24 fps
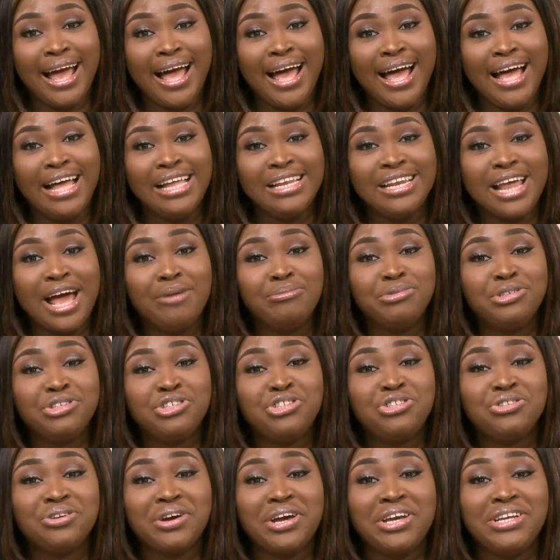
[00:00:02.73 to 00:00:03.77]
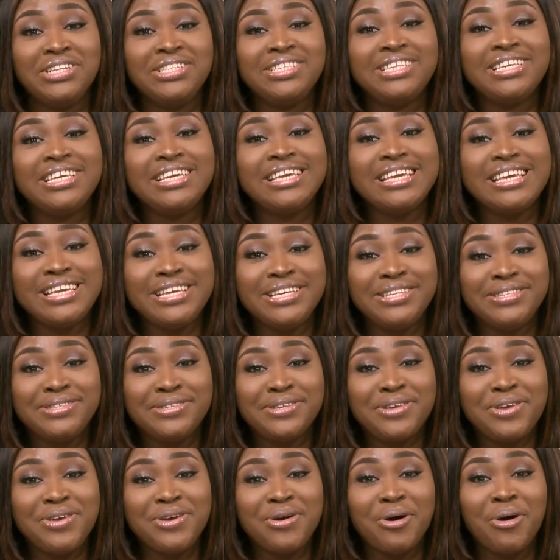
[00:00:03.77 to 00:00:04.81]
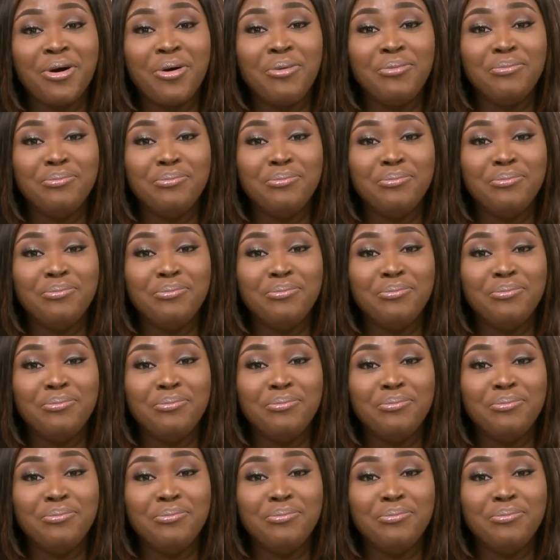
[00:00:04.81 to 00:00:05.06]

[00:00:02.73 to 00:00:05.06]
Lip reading: and I'm just trying to ease your